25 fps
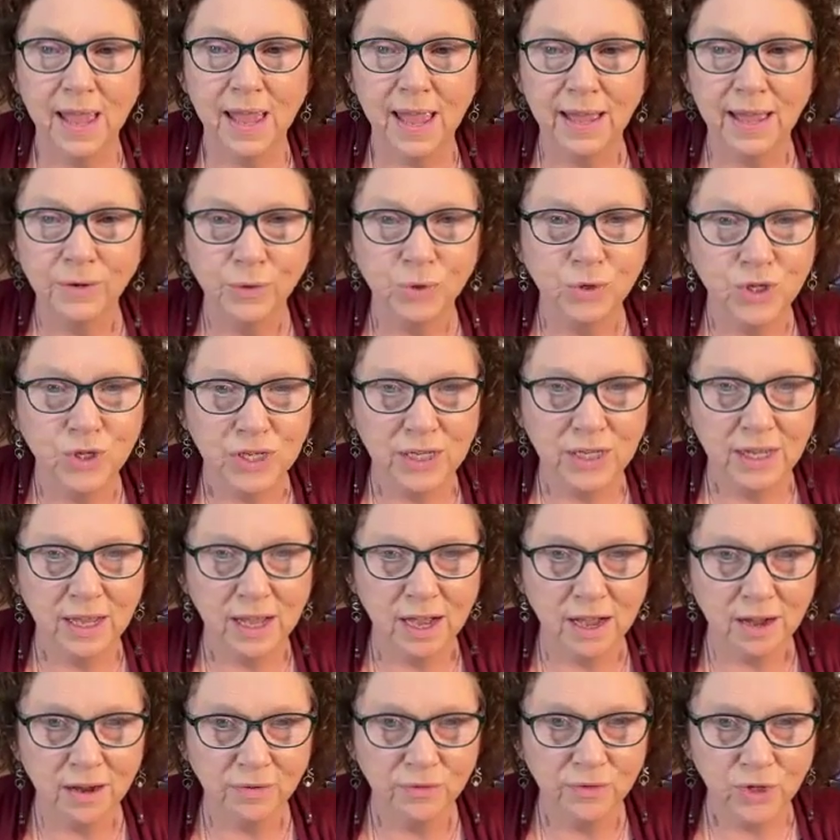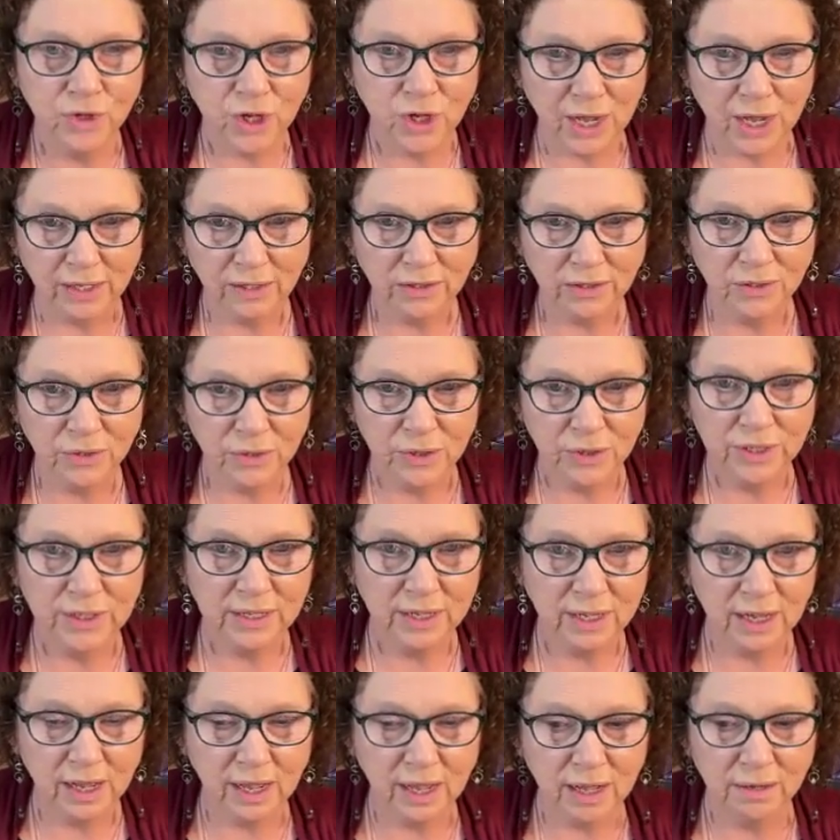energy of
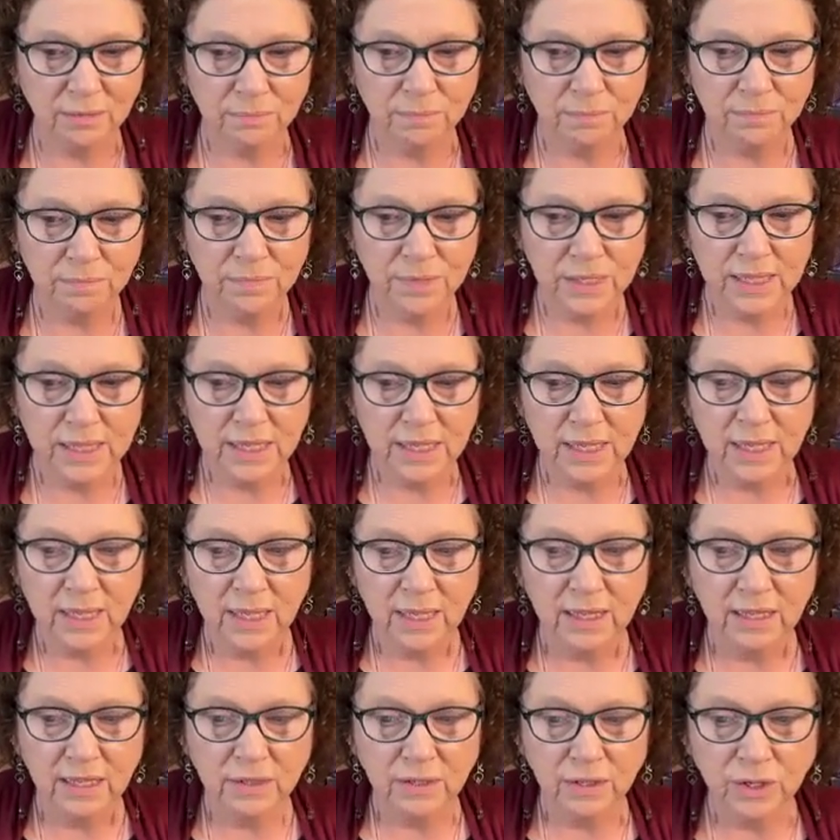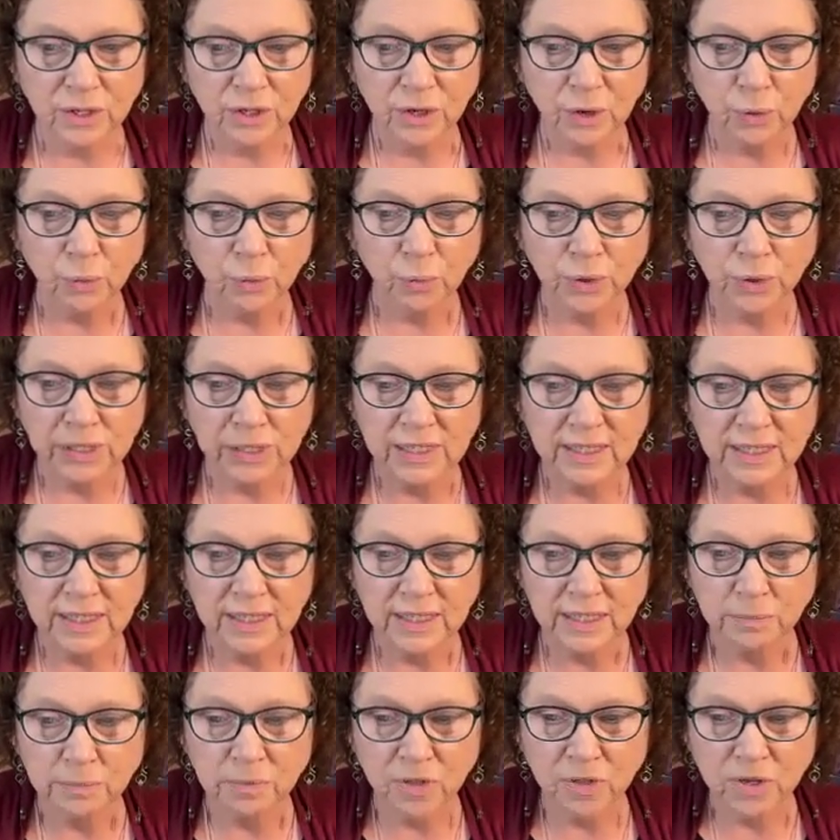childhood, releasing
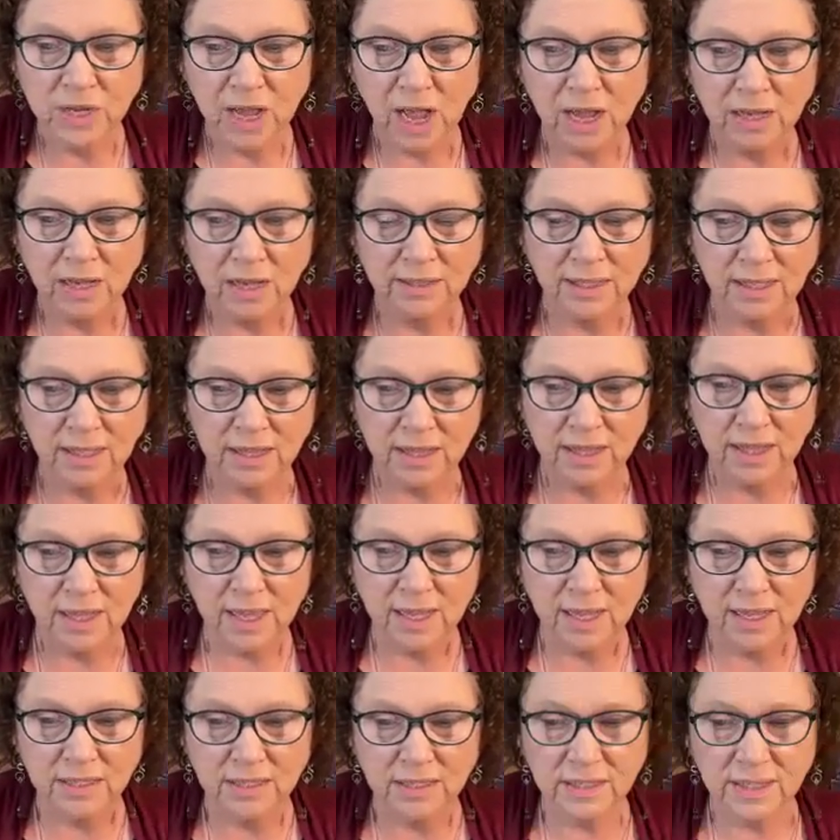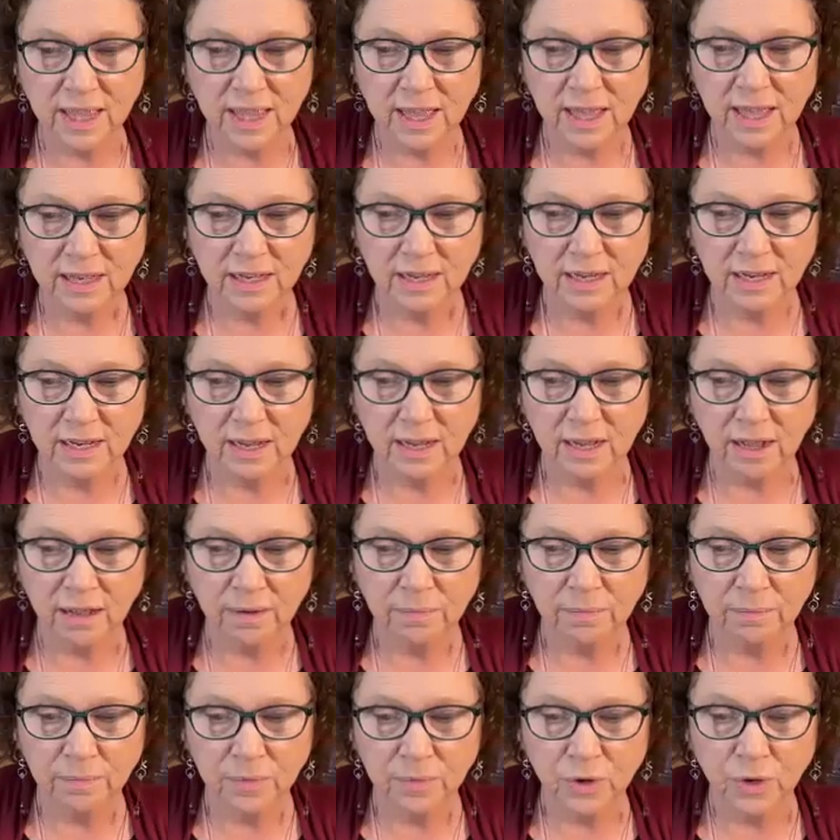some of the toxic things that
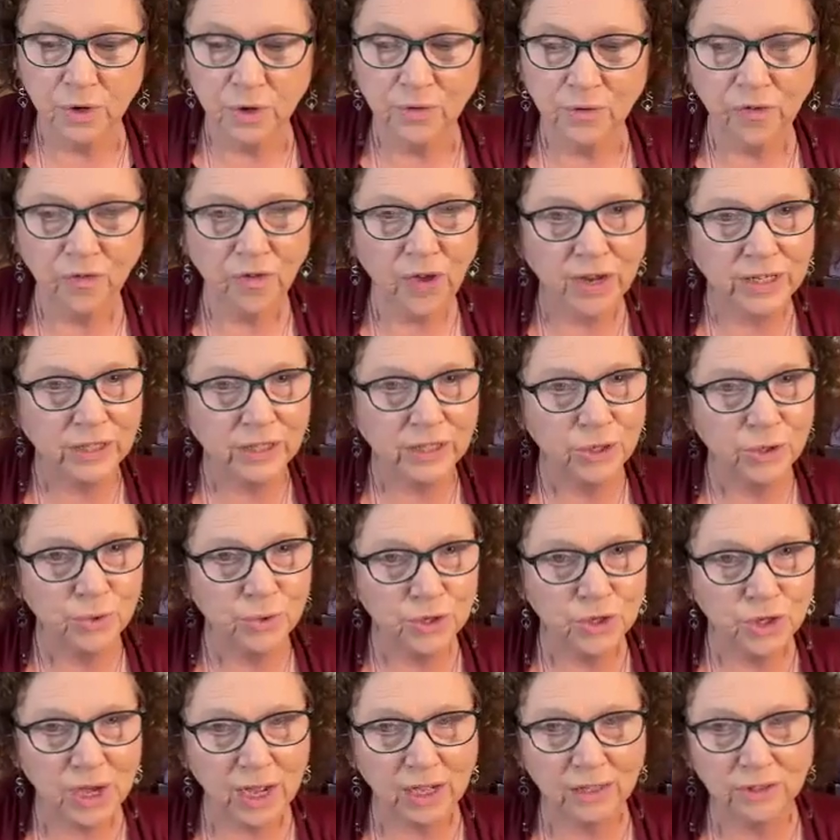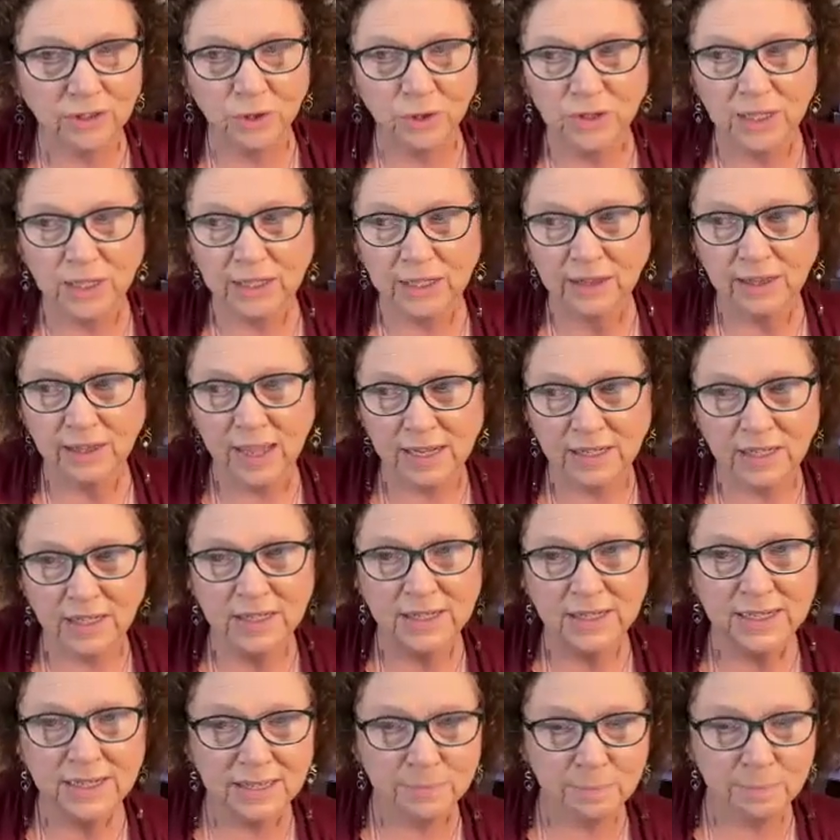could have affected you in childhood that led
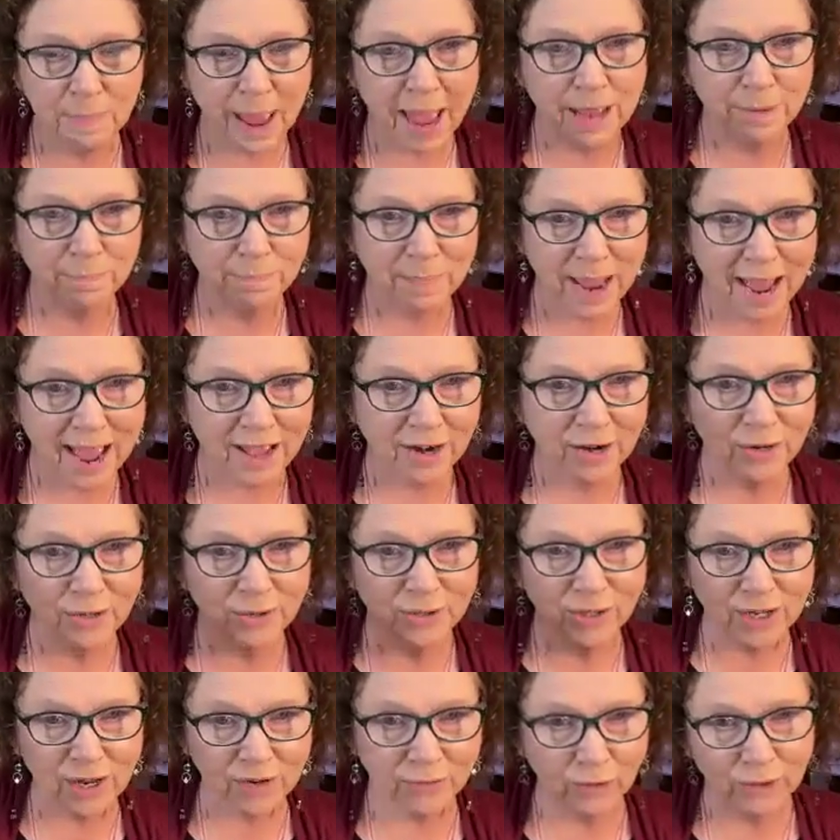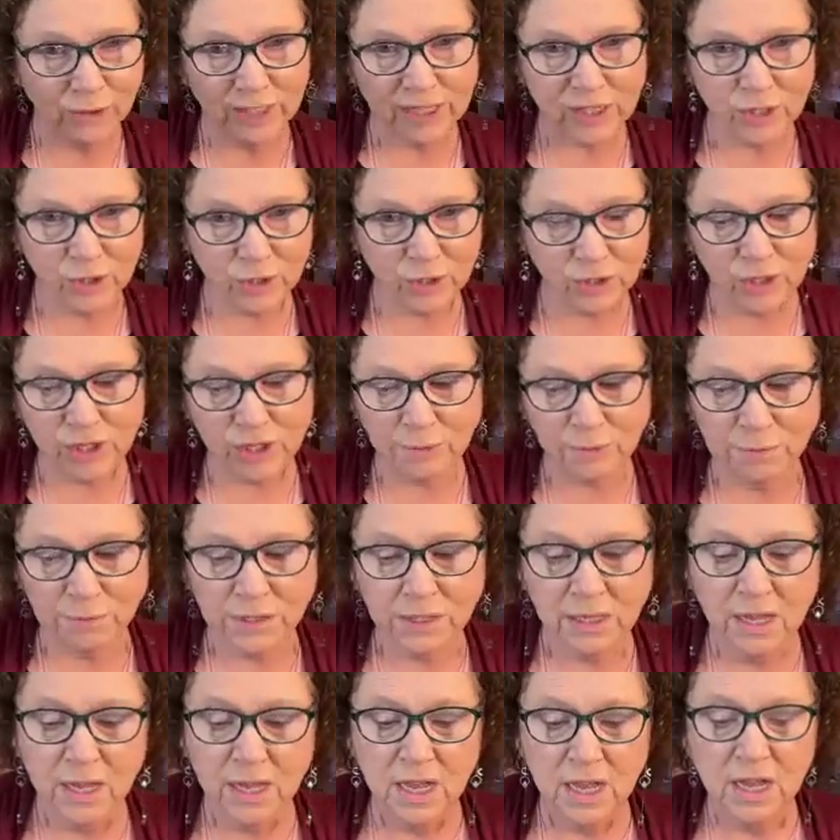to these bad patterns of relationships.
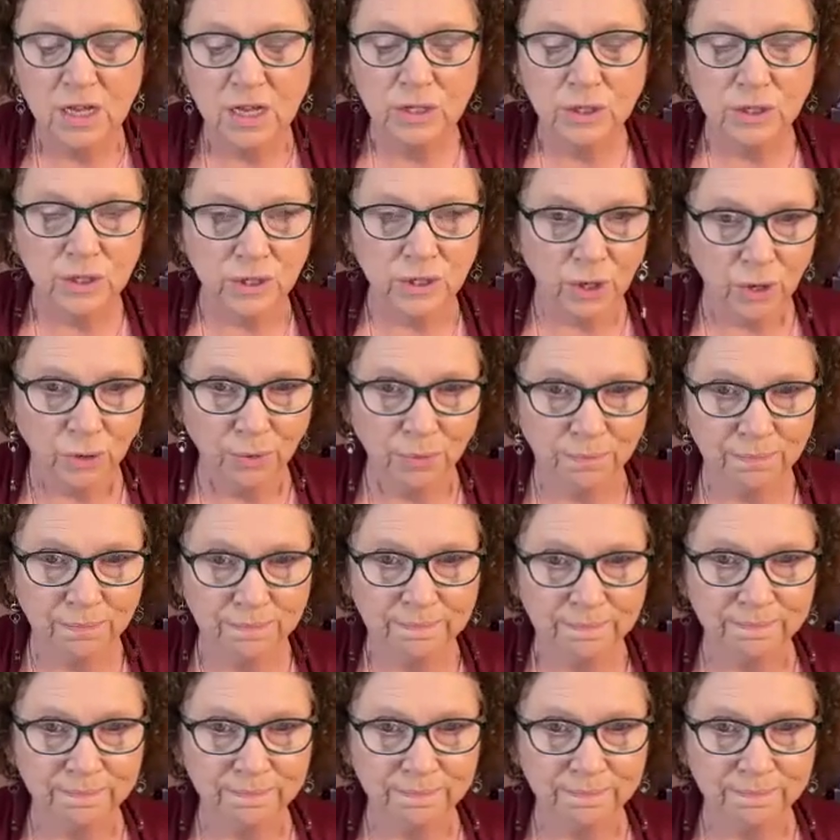So